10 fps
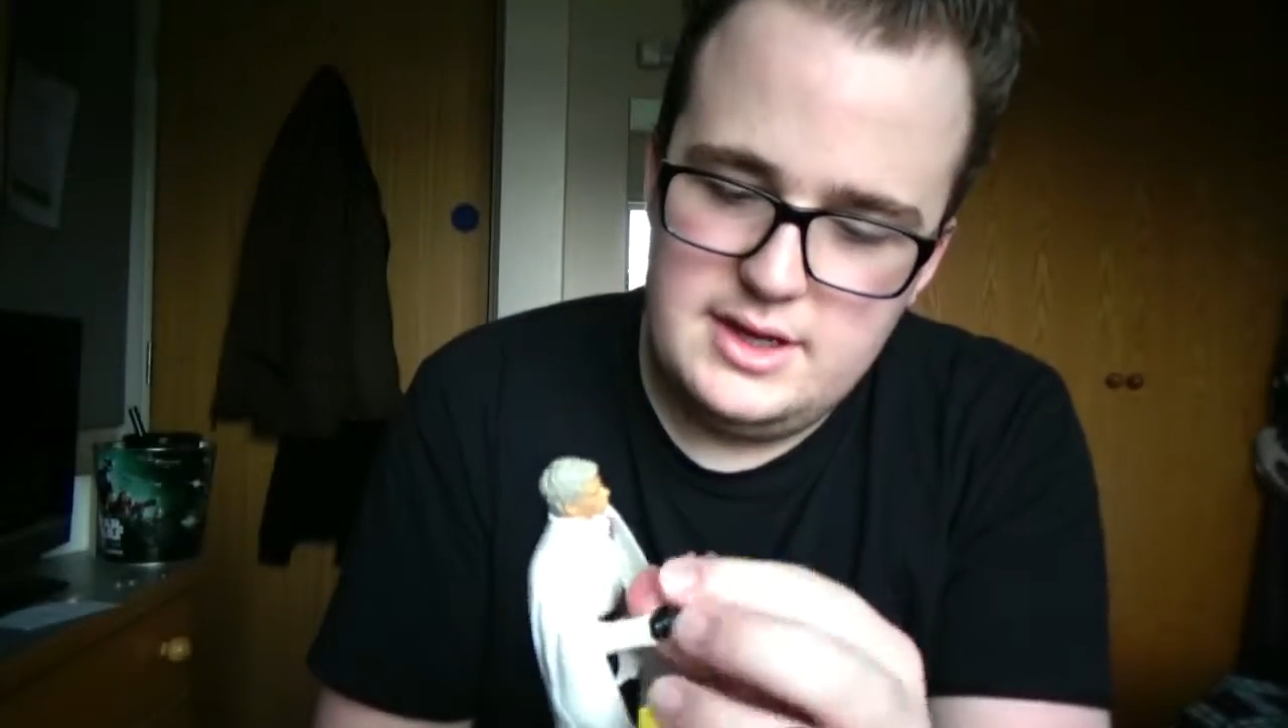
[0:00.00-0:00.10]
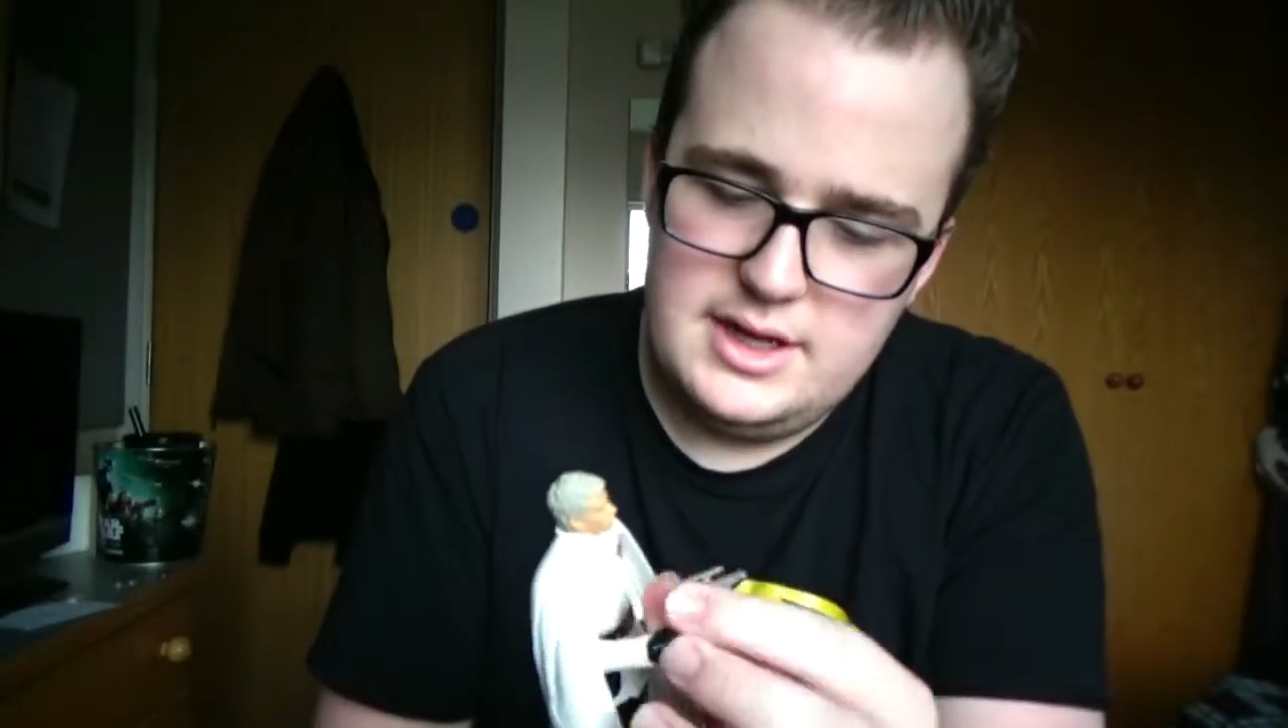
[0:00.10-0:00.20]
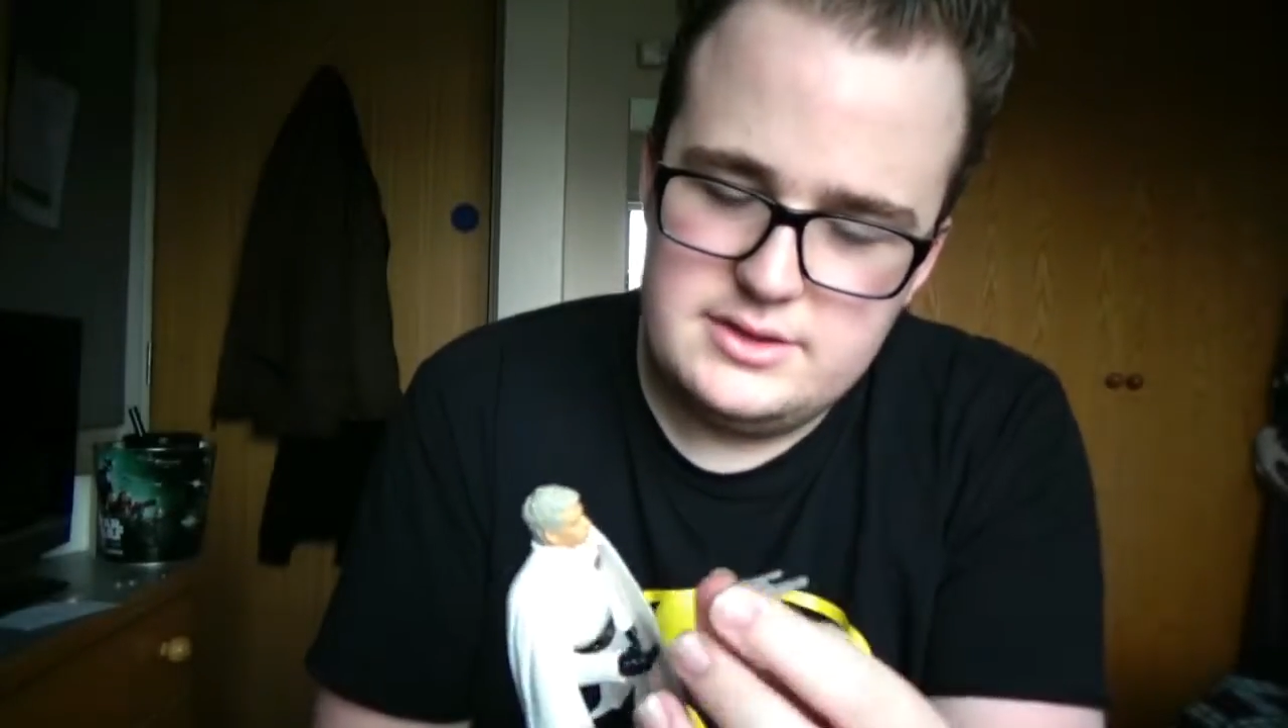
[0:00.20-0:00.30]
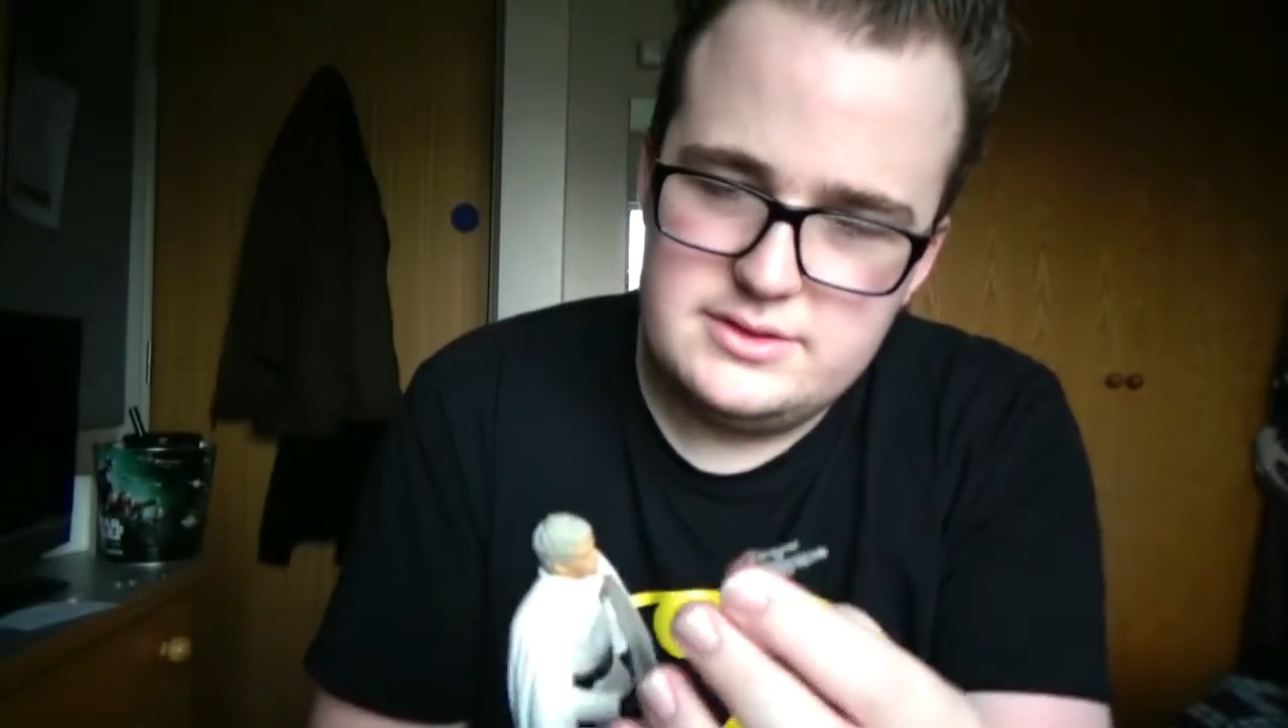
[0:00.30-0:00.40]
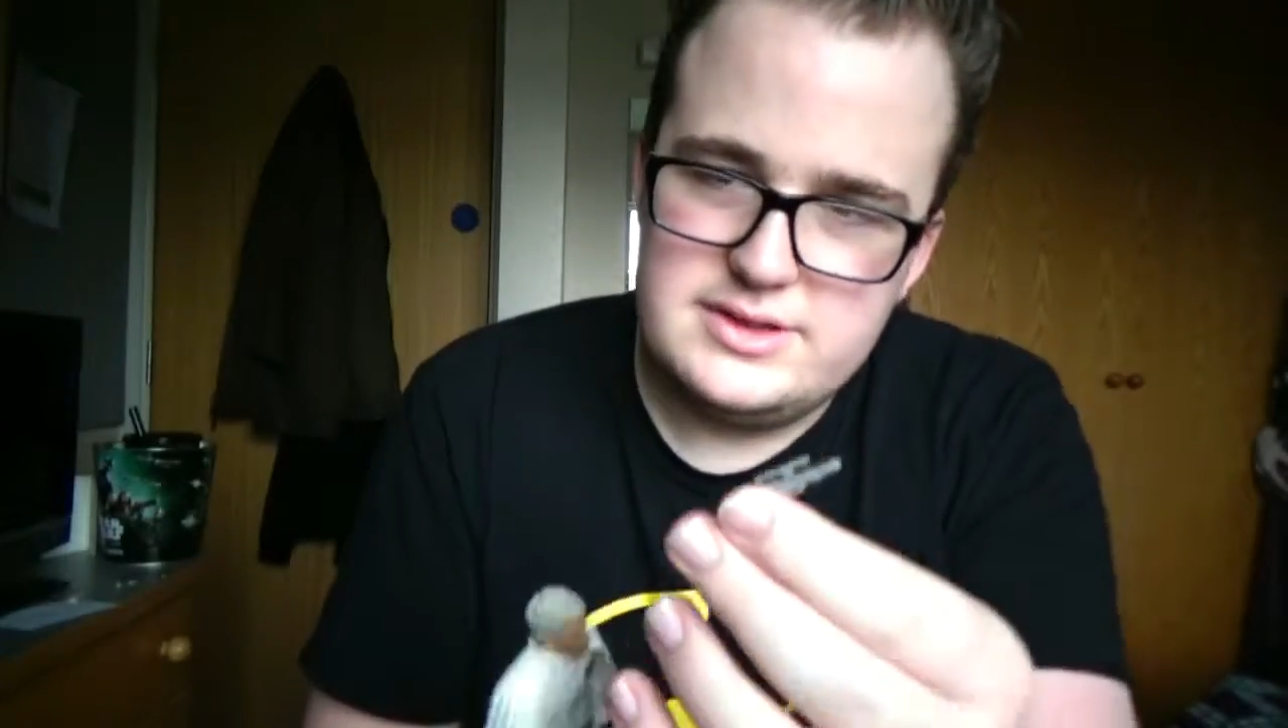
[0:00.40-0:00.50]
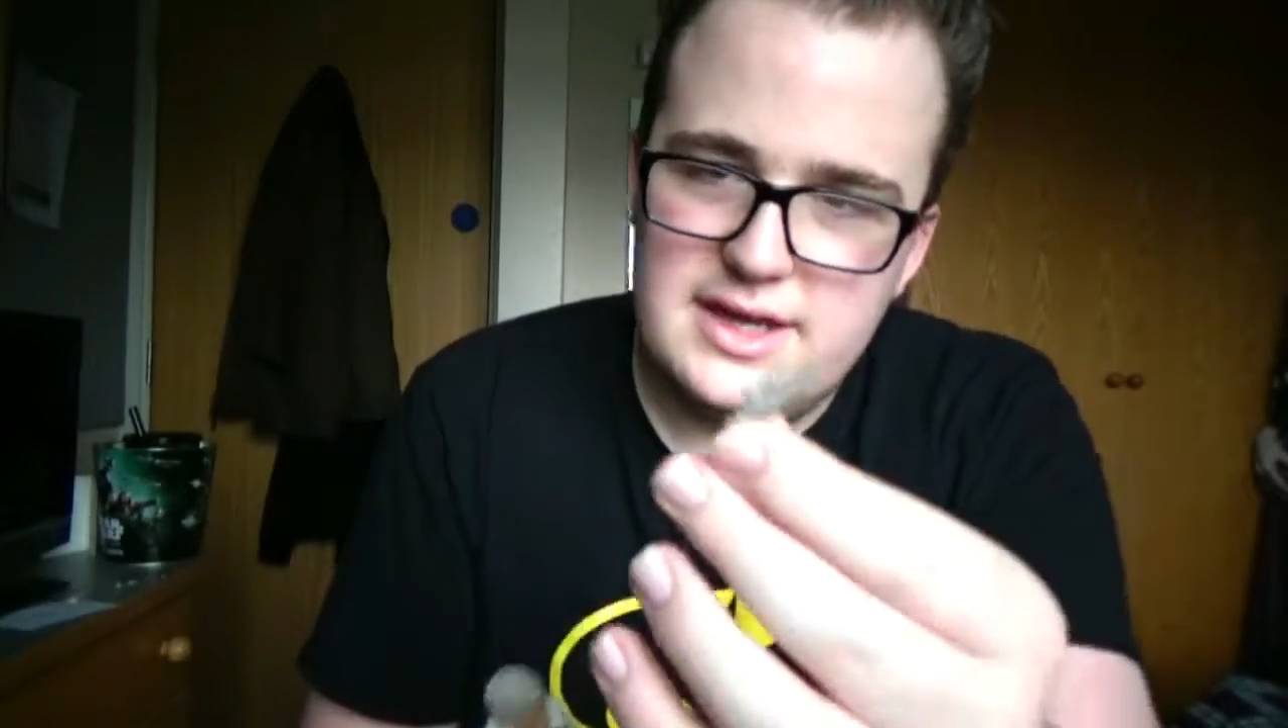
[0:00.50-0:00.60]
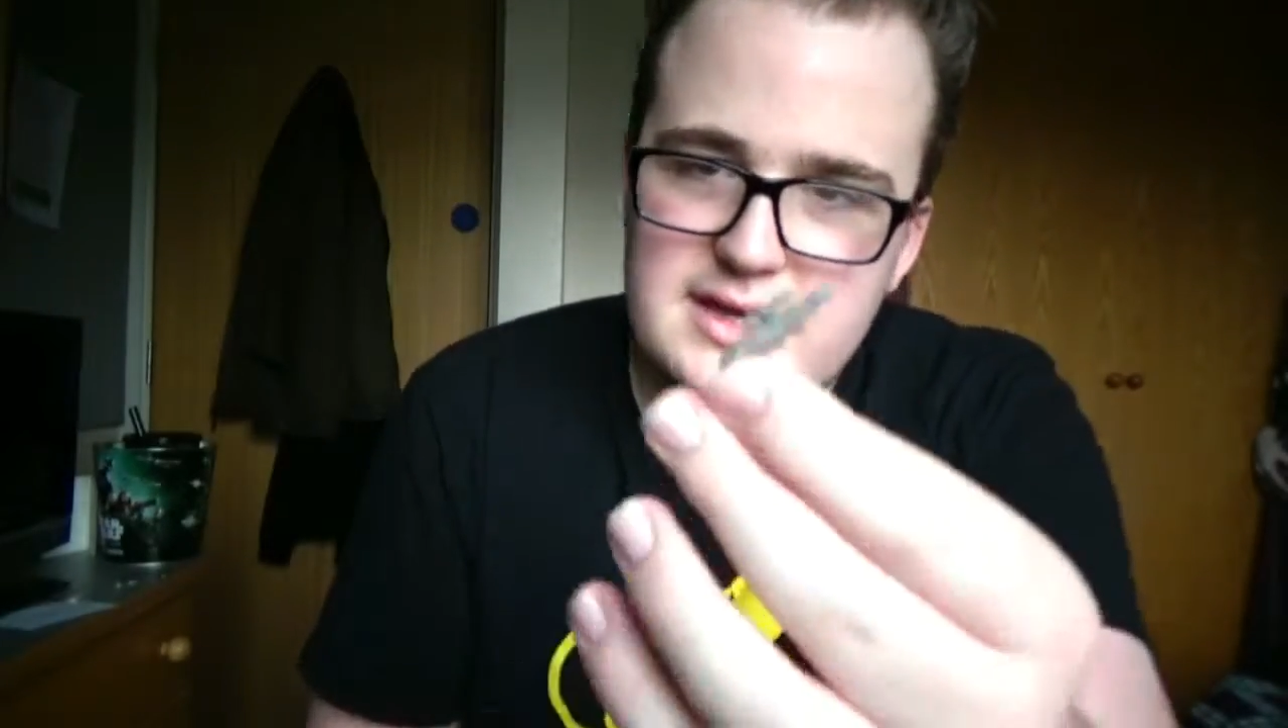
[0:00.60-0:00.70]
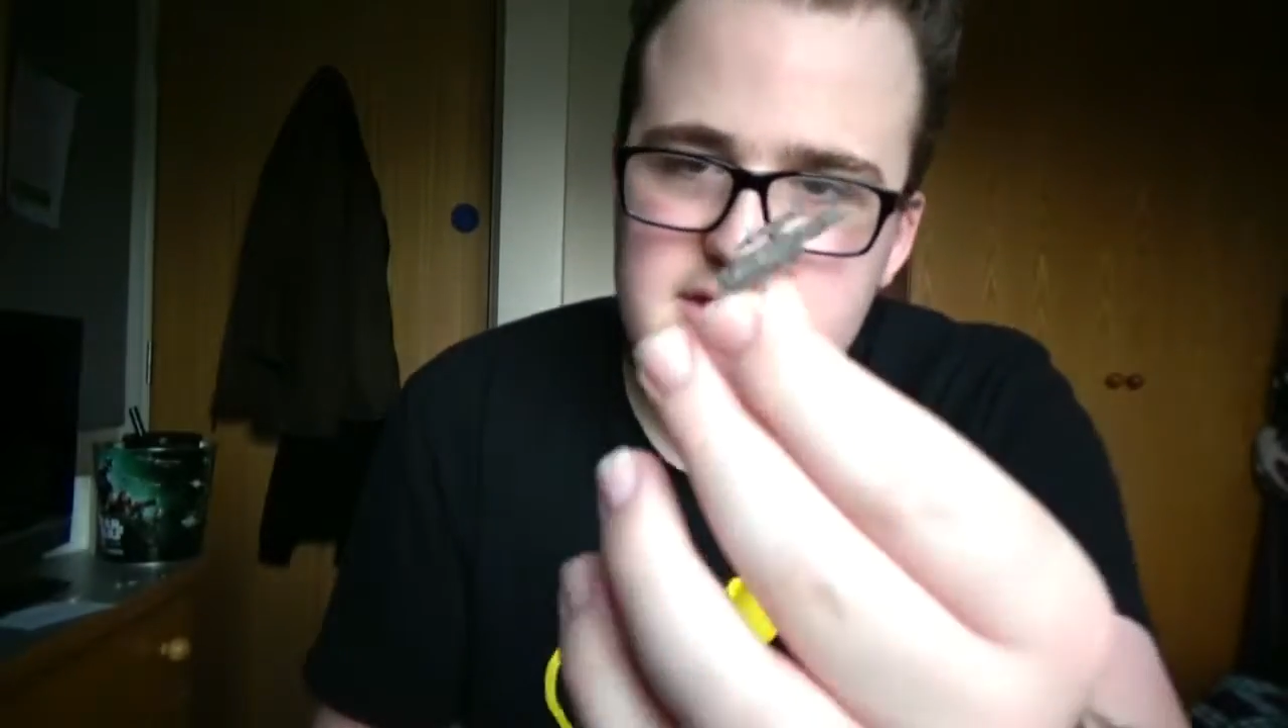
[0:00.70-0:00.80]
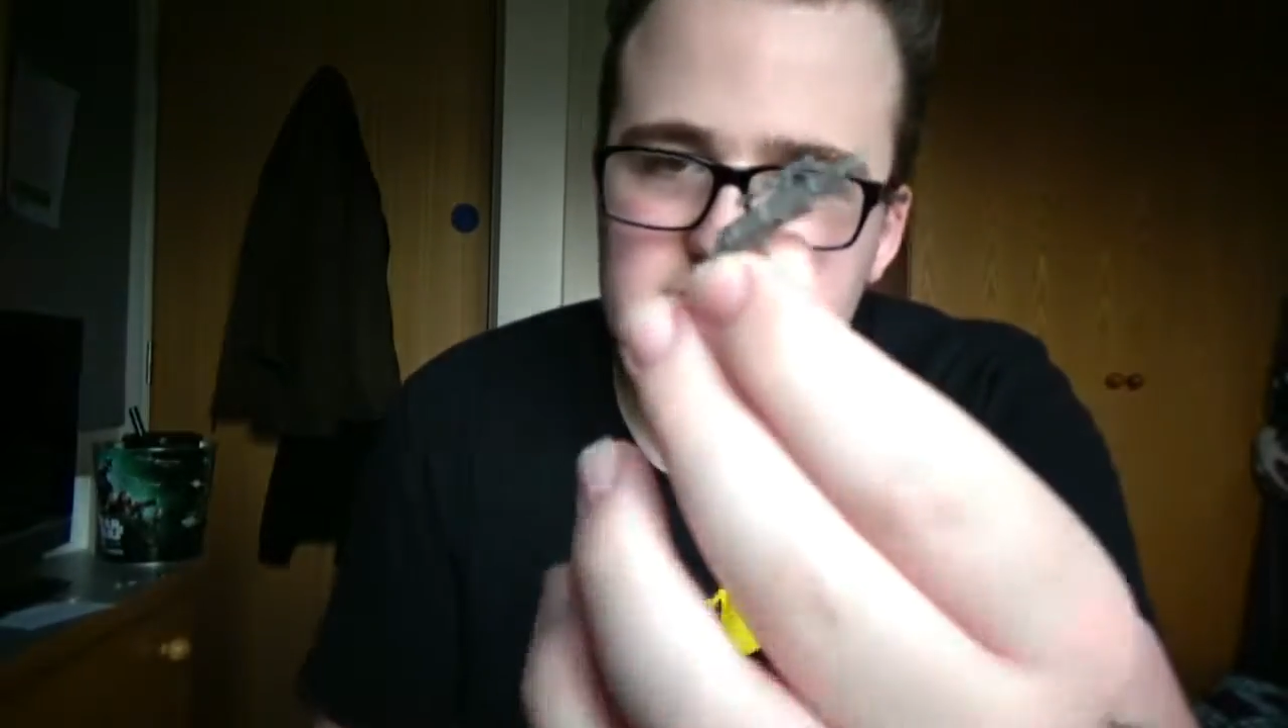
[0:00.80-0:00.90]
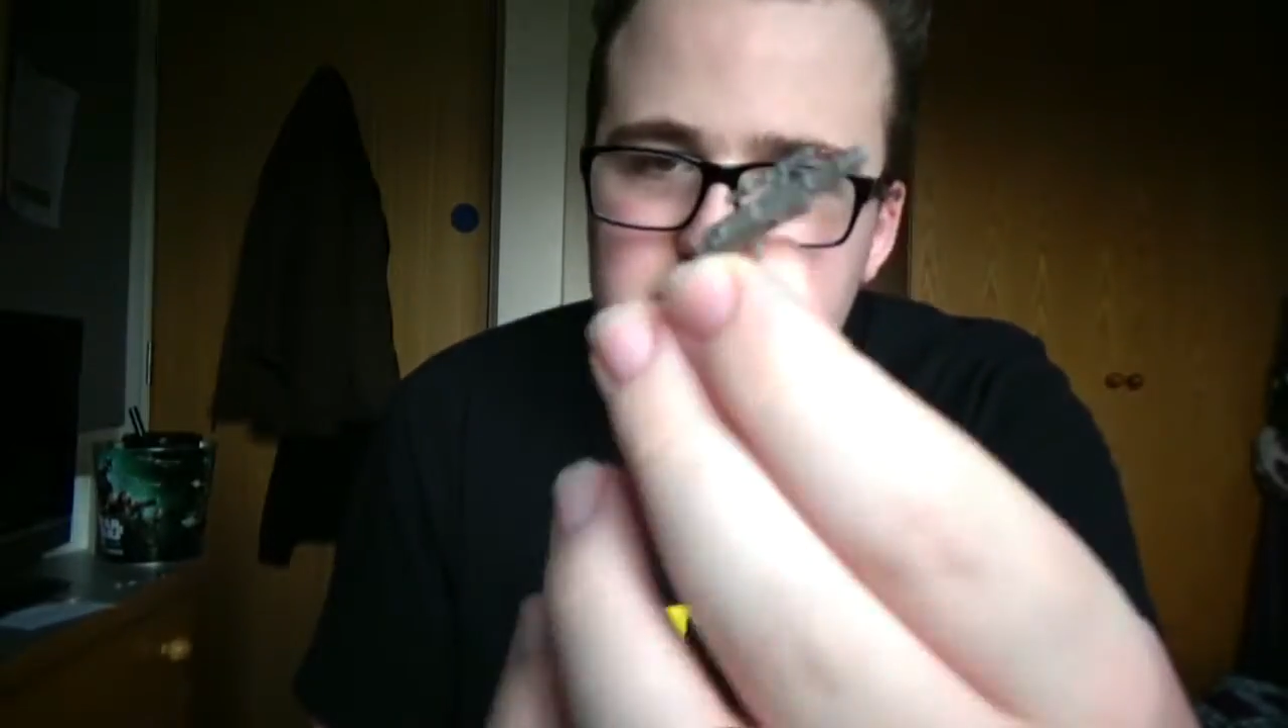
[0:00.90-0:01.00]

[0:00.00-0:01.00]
It's nice,